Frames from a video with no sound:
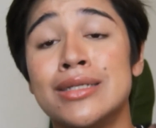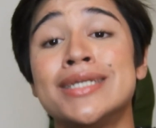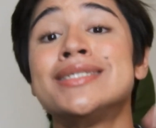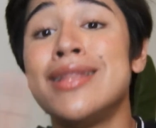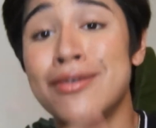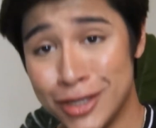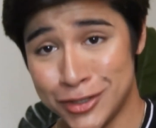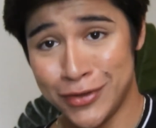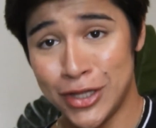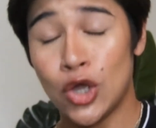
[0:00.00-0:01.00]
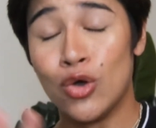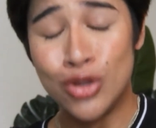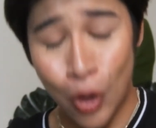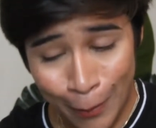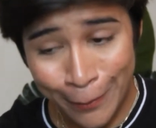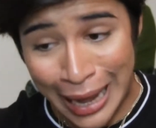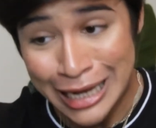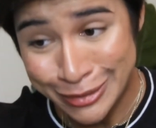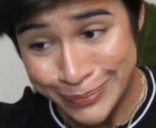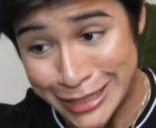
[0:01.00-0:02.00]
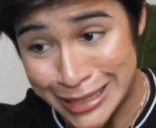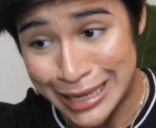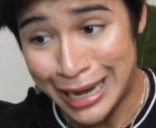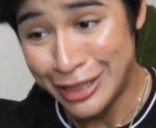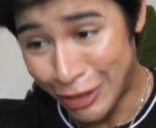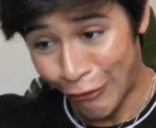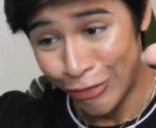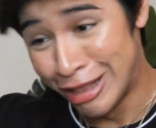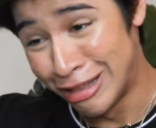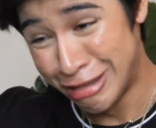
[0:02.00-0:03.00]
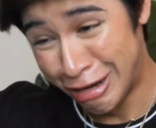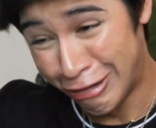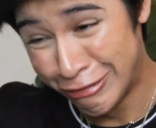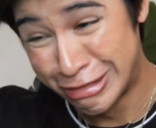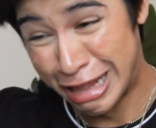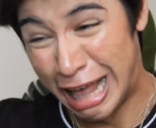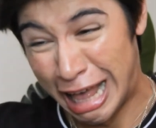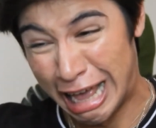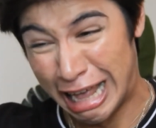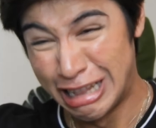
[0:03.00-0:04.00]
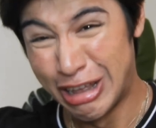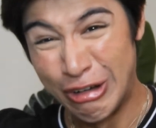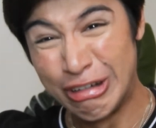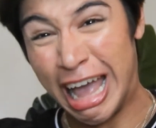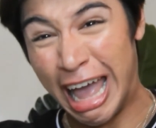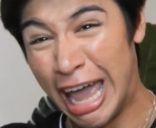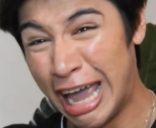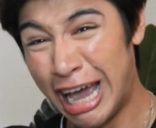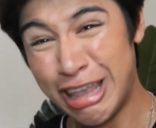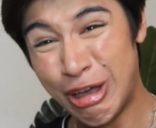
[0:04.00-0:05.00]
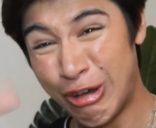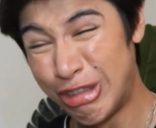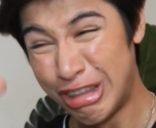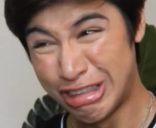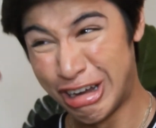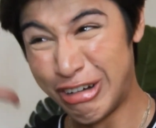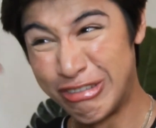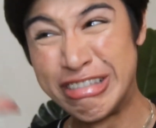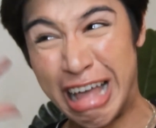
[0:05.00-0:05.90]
just leave this video. Don't bash me. I don't deserve that, okay? I don't deserve